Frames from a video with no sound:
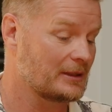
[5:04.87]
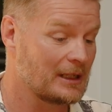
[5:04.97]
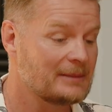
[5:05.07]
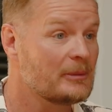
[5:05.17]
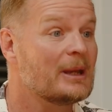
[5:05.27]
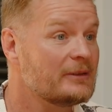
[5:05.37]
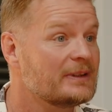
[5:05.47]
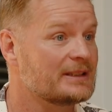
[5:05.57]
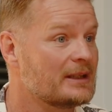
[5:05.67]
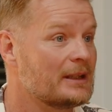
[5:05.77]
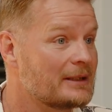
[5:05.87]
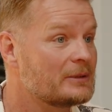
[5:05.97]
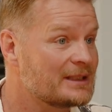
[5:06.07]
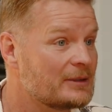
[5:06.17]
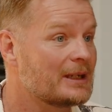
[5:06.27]
claim the benefits that they
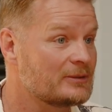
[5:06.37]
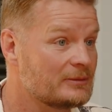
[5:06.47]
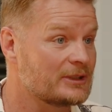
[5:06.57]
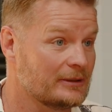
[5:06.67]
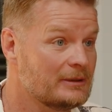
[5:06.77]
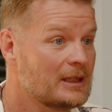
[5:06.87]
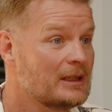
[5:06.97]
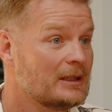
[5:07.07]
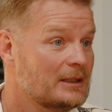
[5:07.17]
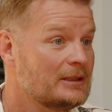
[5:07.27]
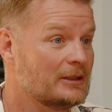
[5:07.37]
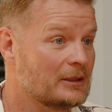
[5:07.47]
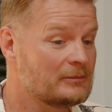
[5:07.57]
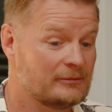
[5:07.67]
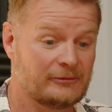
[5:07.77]
were entitled to,
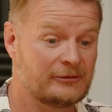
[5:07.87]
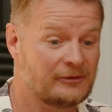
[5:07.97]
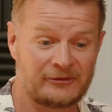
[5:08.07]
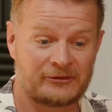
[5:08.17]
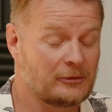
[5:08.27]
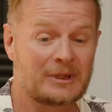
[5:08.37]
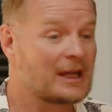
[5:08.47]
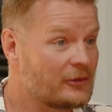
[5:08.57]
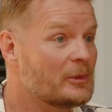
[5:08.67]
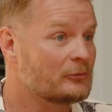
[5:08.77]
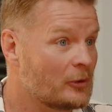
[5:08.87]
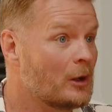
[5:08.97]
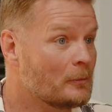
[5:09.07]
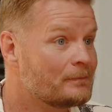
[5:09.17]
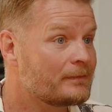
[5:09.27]
through a government
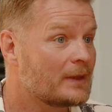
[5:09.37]
role.